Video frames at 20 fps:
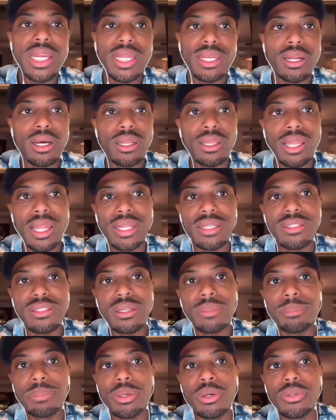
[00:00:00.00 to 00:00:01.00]
And unlike
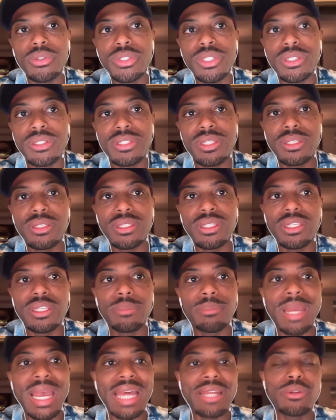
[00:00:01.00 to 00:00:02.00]
some persons in the
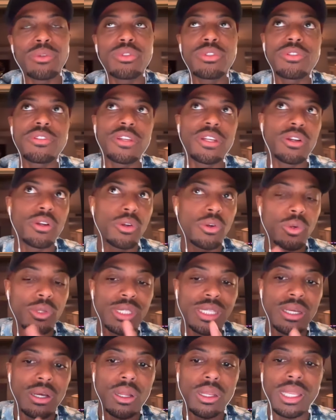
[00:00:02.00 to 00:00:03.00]
manosphere or
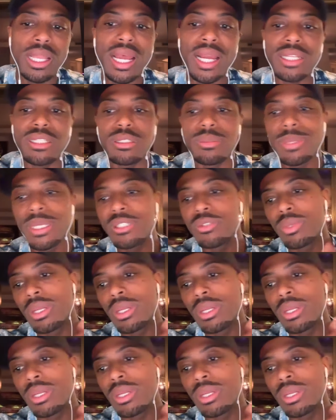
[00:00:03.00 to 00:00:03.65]
the online space,